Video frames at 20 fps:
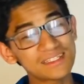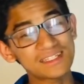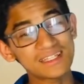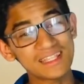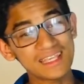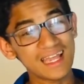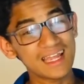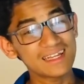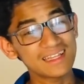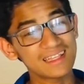to
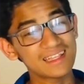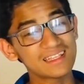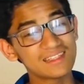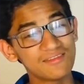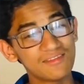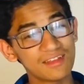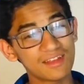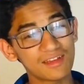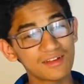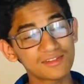the end of this
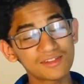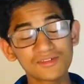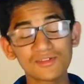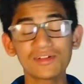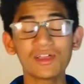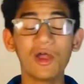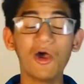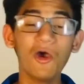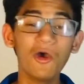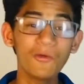video, so I
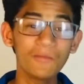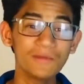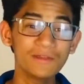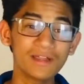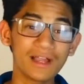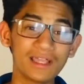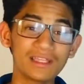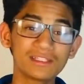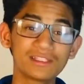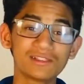hope you
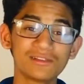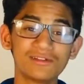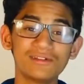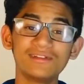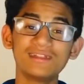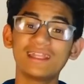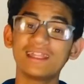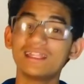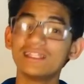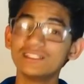guys
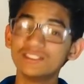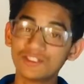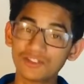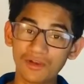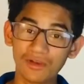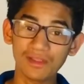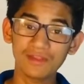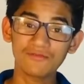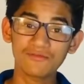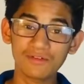learned and
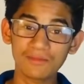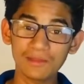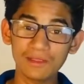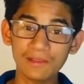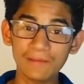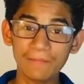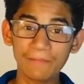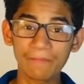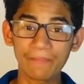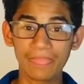enjoyed from it.